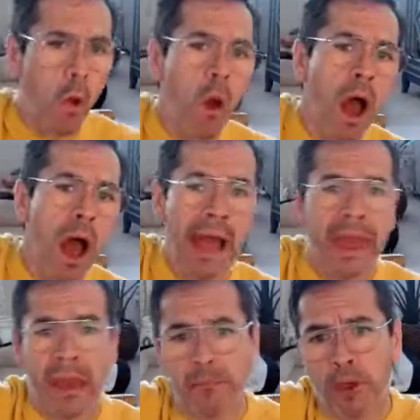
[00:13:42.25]
Oh,
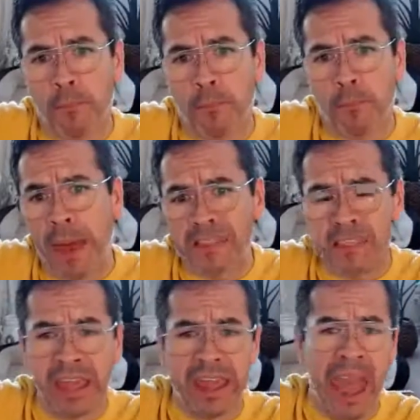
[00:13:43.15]
I am the
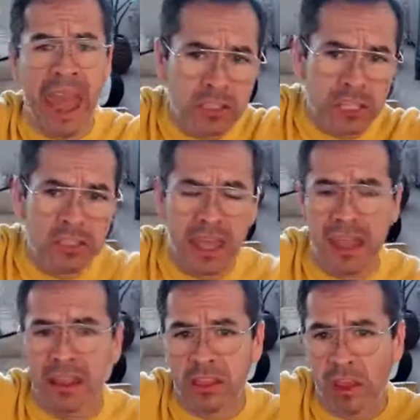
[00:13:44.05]
best accountant
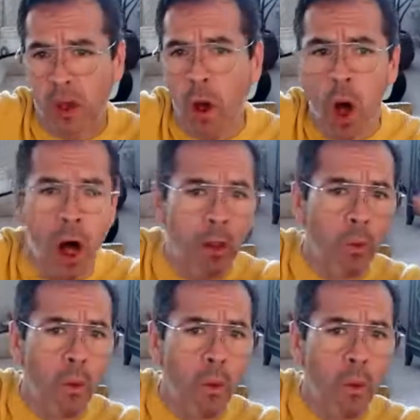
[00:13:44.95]
in the
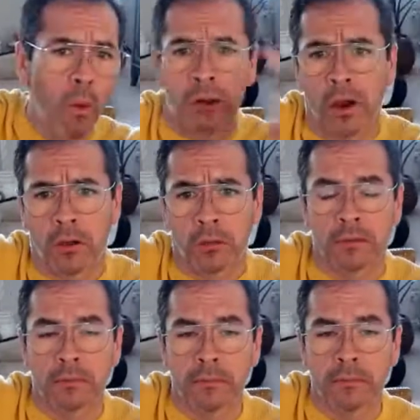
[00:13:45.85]
whole
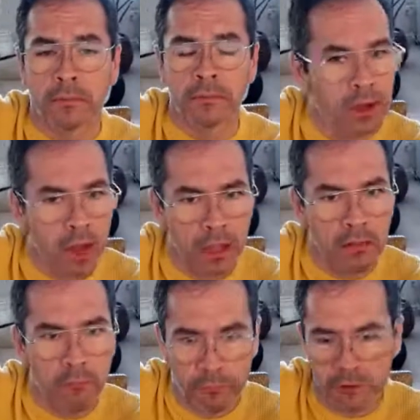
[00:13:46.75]
world. You're
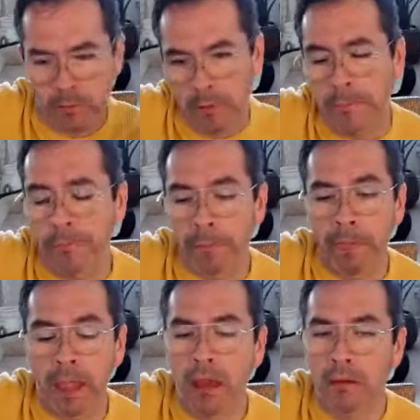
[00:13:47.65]
not, first of all.
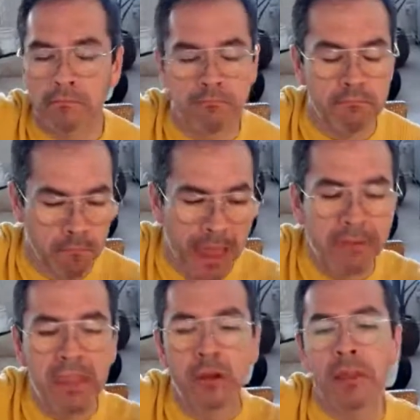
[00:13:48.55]

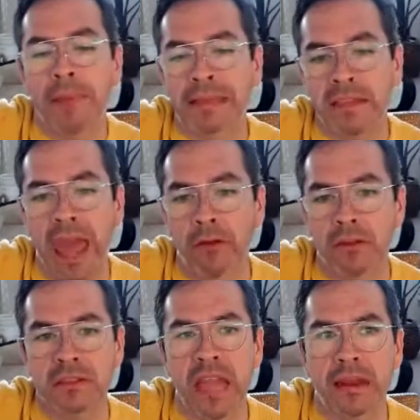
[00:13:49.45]
Maybe you're the best
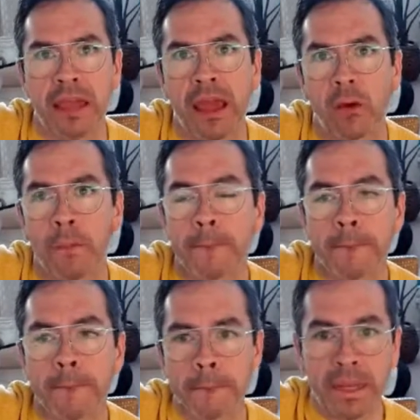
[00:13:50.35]
accountant in San
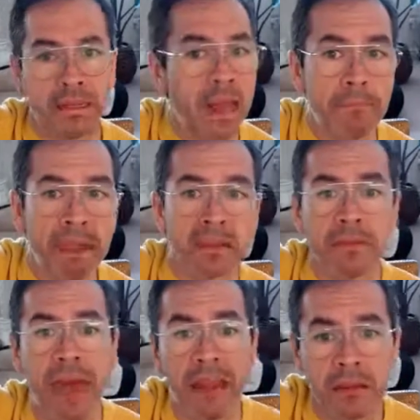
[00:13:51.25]
Diego, but not
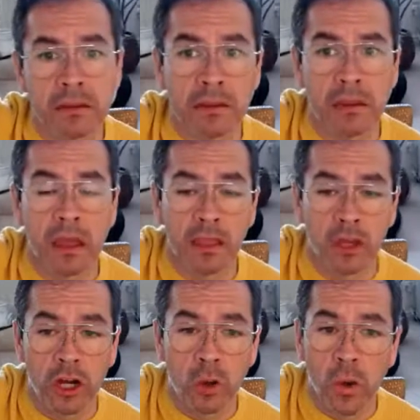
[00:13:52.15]
because of that.
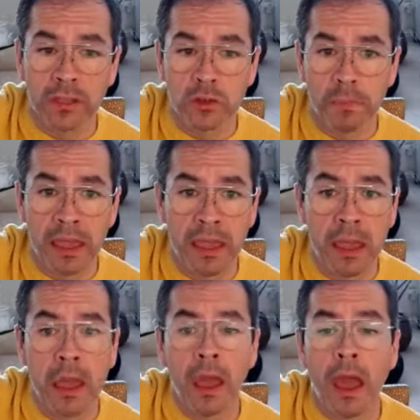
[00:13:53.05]
You're going to
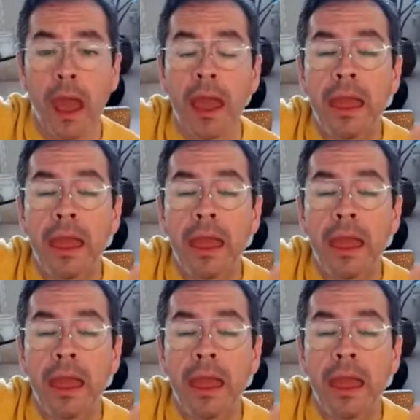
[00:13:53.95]
be